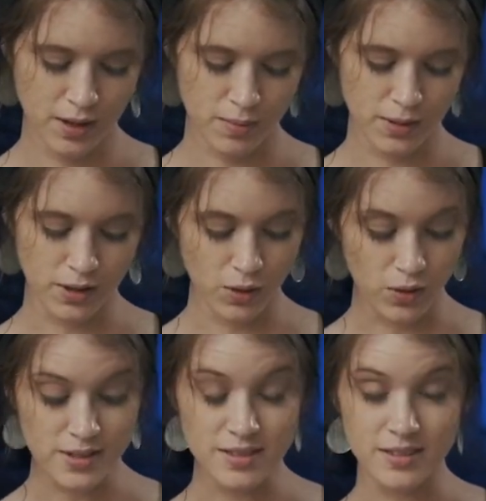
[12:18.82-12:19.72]
But the
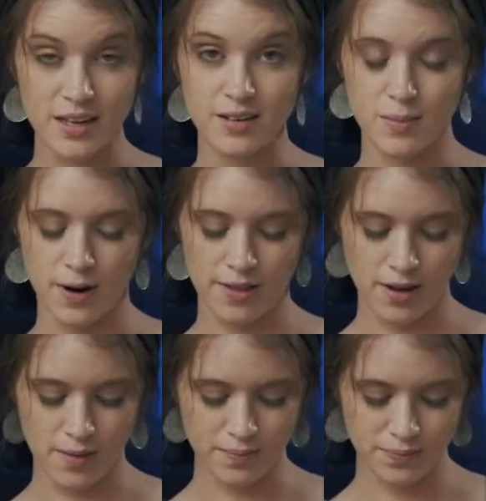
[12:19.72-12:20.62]
Lord said to
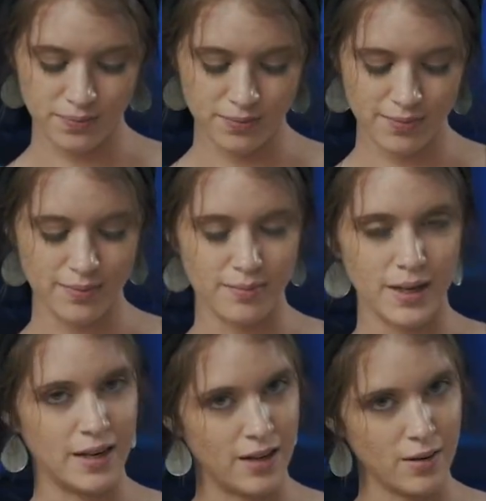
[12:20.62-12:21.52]
Martha,
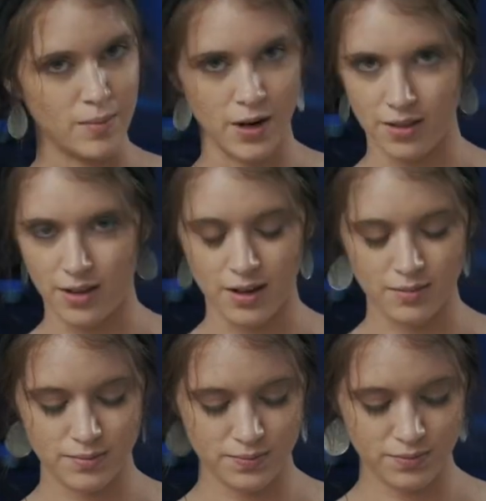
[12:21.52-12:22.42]
"My dear Martha,
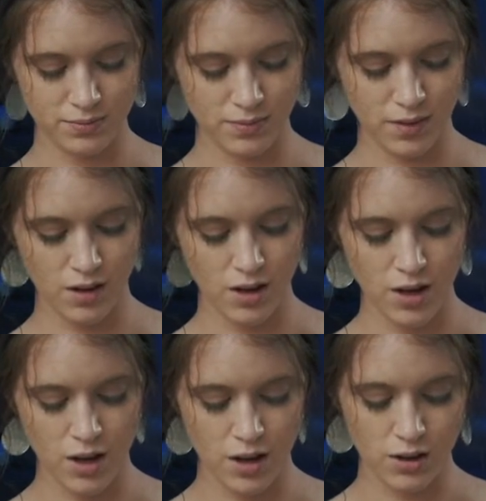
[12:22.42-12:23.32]

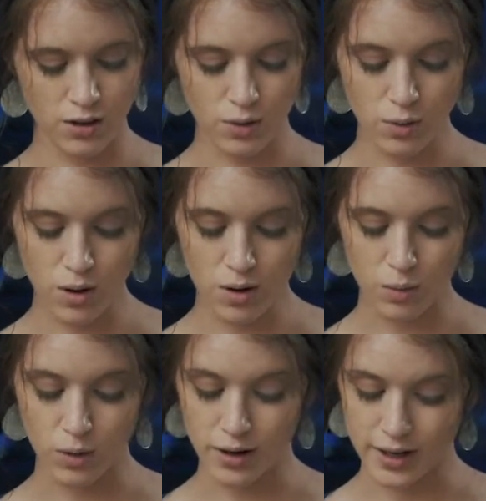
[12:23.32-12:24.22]
you are
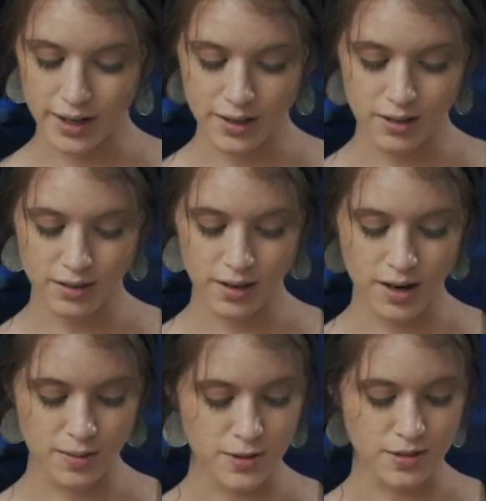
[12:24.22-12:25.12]
worried
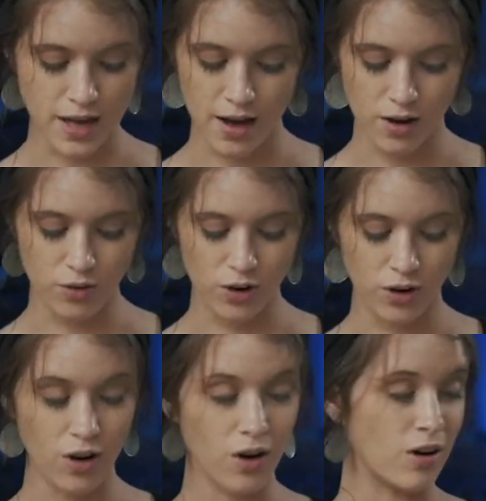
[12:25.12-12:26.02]
and upset over
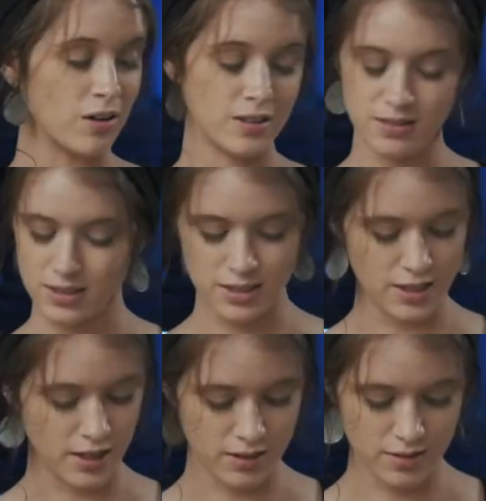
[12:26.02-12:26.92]
all these
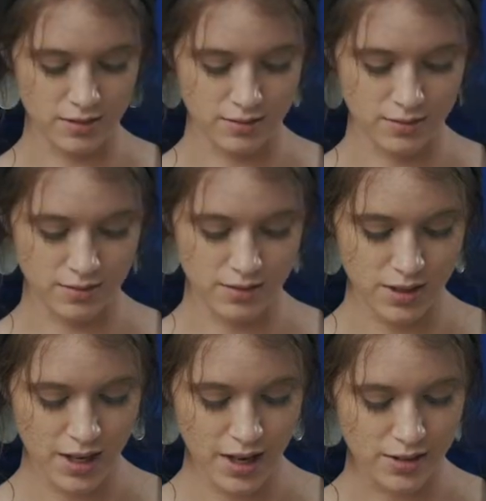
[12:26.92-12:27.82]
details.
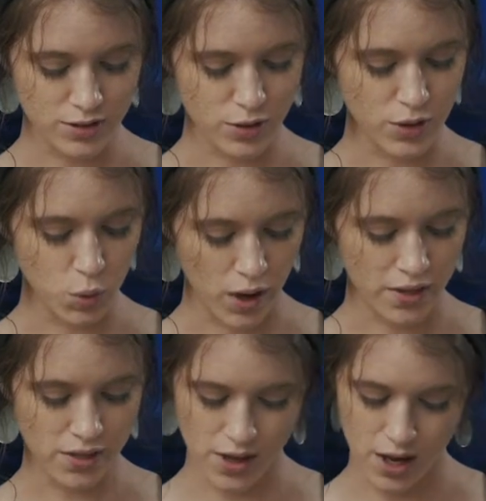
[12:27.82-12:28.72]
There's only
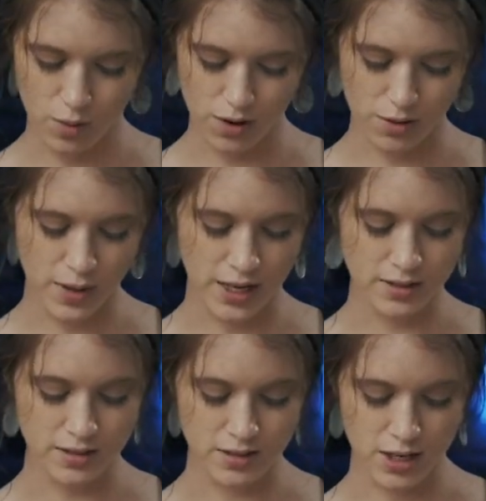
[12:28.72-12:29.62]
one thing worth being
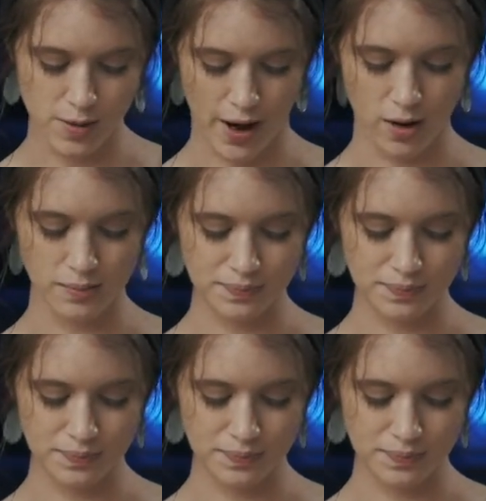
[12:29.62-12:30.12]
concerned about.